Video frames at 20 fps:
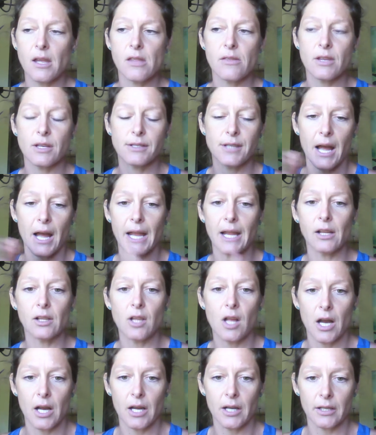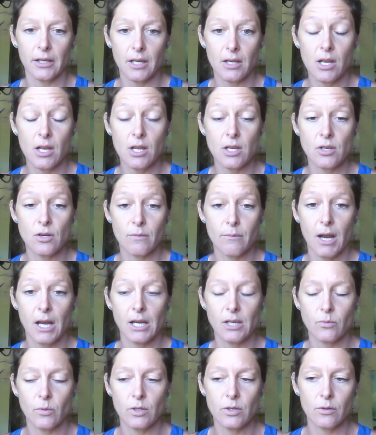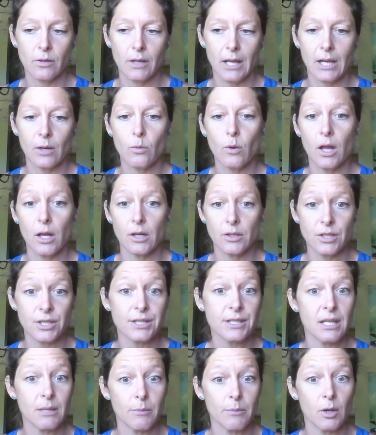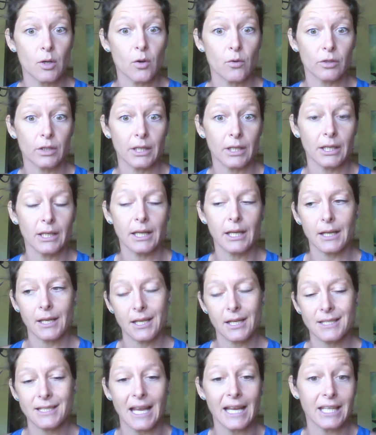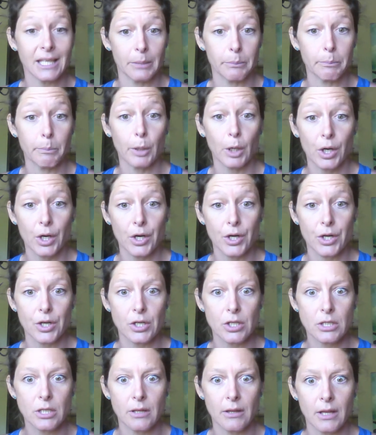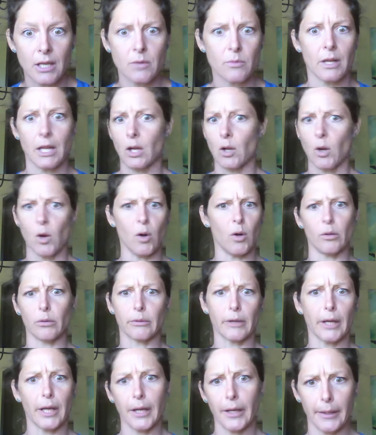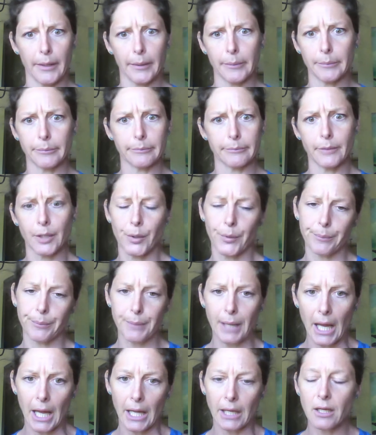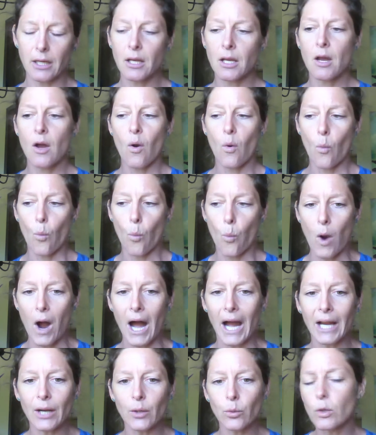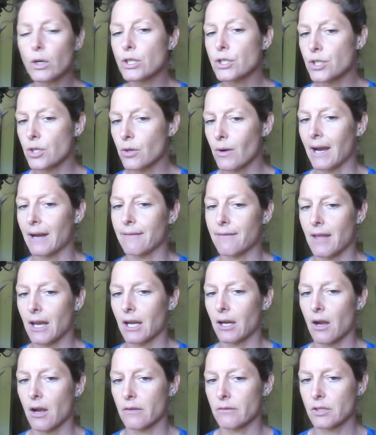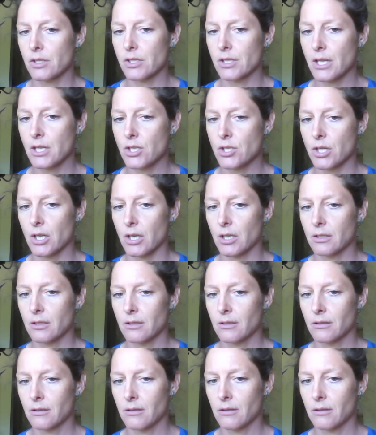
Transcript: the dialogue in your mind when you're like, well, I'll just keep on overeating because I can purge. And then you were like, hold up. No, I'm not. Why would you have that conversation?